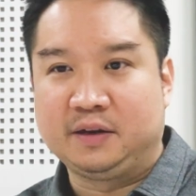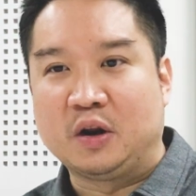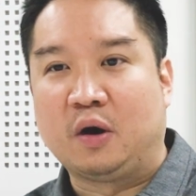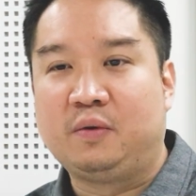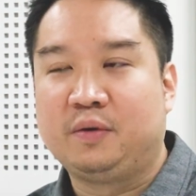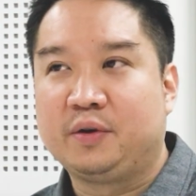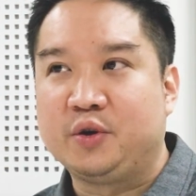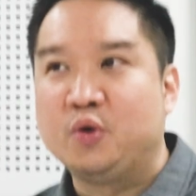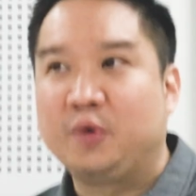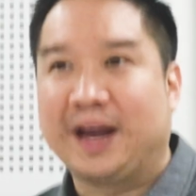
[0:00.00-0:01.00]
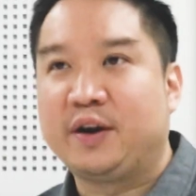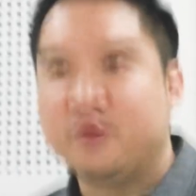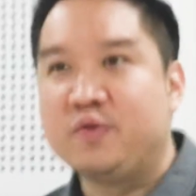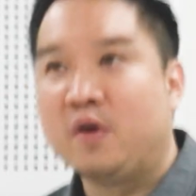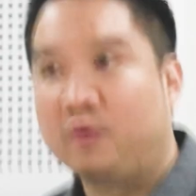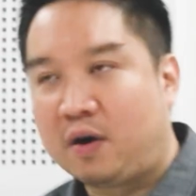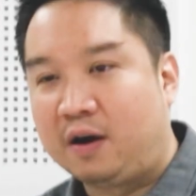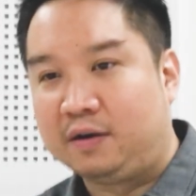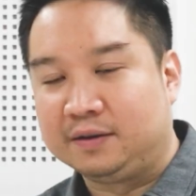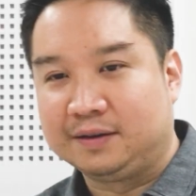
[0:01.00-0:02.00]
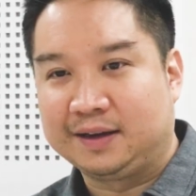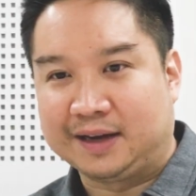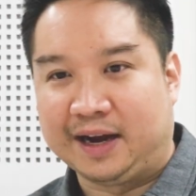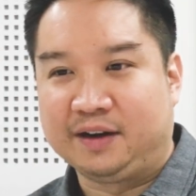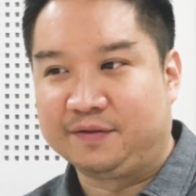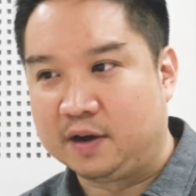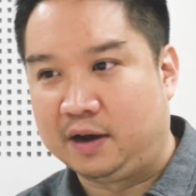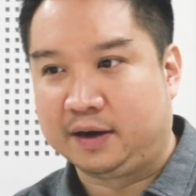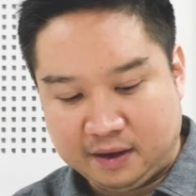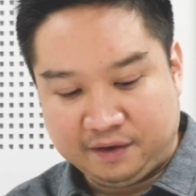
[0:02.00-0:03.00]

you can do no wrong kind of God.